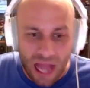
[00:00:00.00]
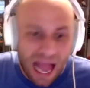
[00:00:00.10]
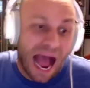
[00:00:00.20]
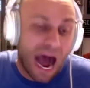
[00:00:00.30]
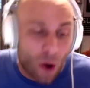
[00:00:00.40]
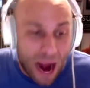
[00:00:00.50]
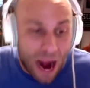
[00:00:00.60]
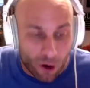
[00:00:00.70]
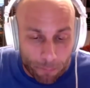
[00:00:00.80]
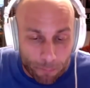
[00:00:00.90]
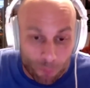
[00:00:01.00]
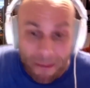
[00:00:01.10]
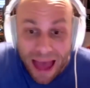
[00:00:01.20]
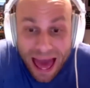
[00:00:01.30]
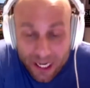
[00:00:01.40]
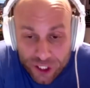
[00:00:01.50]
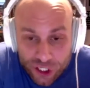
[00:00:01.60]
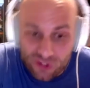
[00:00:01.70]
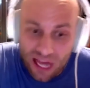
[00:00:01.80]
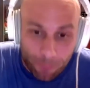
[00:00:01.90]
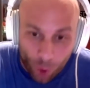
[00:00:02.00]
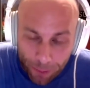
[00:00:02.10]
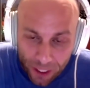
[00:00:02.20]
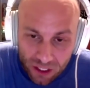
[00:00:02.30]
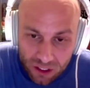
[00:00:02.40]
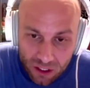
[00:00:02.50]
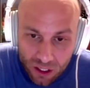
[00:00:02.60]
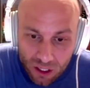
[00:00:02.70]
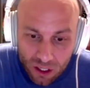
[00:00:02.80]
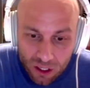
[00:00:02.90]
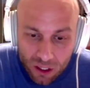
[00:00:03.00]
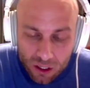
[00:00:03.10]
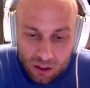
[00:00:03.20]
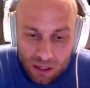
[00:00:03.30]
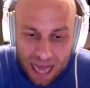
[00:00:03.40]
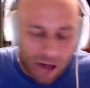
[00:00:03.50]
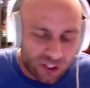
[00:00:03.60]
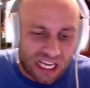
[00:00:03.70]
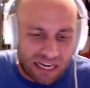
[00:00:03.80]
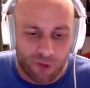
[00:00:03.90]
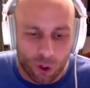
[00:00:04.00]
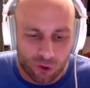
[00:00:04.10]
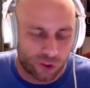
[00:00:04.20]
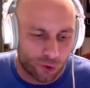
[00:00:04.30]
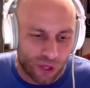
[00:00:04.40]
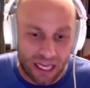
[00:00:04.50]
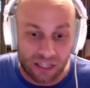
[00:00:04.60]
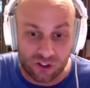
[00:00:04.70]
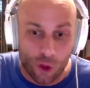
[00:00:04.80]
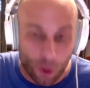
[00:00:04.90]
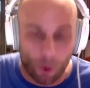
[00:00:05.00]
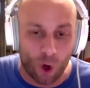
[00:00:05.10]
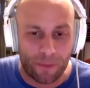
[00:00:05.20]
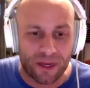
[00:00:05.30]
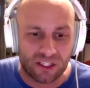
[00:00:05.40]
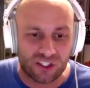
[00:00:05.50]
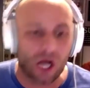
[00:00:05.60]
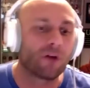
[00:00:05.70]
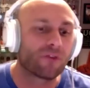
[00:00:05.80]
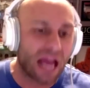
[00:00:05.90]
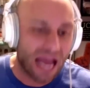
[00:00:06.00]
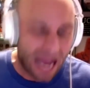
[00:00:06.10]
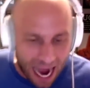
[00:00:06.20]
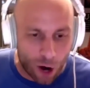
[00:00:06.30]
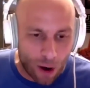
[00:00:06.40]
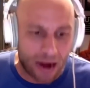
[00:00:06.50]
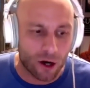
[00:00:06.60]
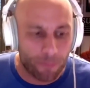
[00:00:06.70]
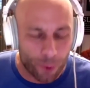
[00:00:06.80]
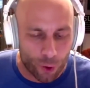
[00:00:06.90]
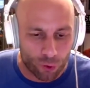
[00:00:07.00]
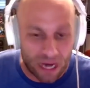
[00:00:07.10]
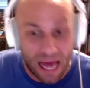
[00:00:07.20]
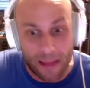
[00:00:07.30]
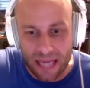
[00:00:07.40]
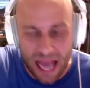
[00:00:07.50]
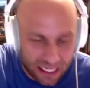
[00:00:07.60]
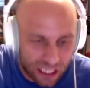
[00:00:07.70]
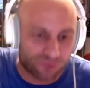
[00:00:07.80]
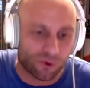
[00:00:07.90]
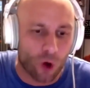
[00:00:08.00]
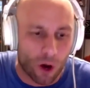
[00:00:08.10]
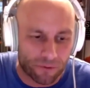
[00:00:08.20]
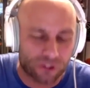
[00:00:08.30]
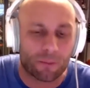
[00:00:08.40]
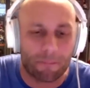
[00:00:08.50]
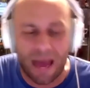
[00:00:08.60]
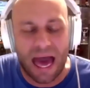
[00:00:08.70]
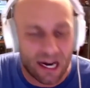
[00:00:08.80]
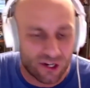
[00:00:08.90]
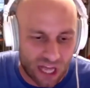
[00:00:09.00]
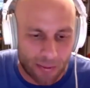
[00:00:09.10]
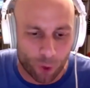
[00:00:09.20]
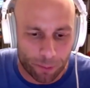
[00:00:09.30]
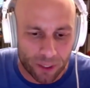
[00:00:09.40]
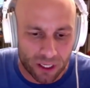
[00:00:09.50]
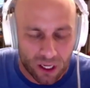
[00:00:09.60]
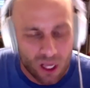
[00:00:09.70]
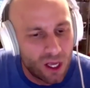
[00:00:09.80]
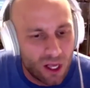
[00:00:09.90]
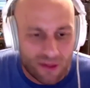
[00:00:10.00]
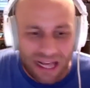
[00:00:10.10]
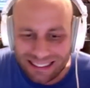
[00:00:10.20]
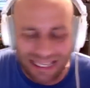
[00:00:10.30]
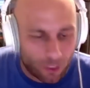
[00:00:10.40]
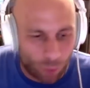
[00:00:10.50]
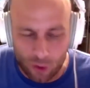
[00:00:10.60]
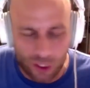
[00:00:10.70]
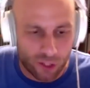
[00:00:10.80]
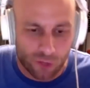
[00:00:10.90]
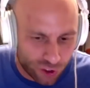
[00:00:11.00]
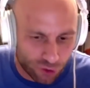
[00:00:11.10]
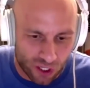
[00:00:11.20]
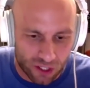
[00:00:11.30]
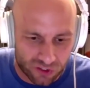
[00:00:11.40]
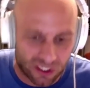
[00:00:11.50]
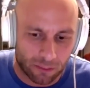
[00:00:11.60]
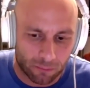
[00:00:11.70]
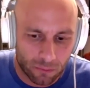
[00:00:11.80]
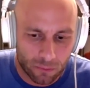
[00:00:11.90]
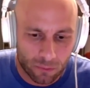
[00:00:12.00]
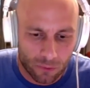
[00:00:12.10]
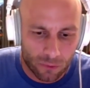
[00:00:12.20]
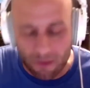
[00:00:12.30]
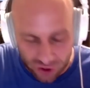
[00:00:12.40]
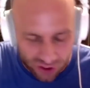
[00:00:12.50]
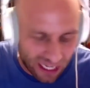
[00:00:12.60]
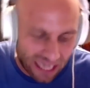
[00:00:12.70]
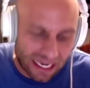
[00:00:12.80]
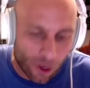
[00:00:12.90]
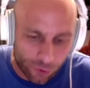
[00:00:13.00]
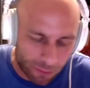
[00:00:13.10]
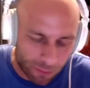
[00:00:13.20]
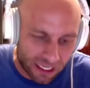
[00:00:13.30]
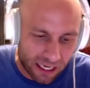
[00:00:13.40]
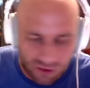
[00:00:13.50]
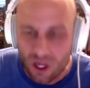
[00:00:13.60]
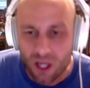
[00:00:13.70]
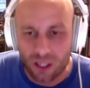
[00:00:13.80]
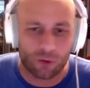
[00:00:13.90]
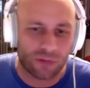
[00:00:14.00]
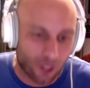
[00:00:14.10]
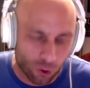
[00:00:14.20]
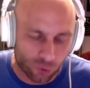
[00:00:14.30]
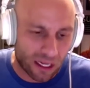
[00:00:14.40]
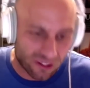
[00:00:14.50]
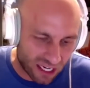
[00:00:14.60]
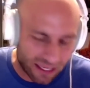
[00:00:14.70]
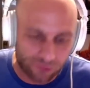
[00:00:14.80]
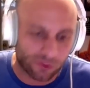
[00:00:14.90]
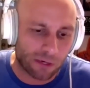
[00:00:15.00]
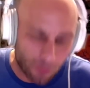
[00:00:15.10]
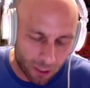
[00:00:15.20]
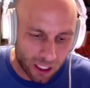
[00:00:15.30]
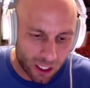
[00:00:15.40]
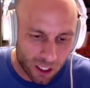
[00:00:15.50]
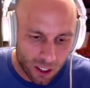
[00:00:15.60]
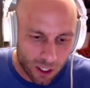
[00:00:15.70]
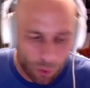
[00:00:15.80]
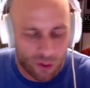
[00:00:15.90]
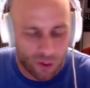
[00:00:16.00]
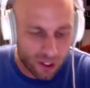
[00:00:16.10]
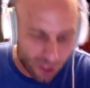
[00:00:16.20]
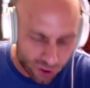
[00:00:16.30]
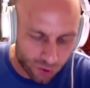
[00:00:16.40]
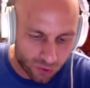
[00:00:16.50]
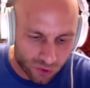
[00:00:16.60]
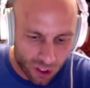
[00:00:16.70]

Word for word: How Aaron Boone manages that bullpen? Outside of those two things, the bullpen itself, how Aaron Boone and the Yankees front office manage that bullpen, that's it. Where are the other issues on this team? obviously staying healthy, but that you know that goes without saying. That's for everybody. Where are the other issues?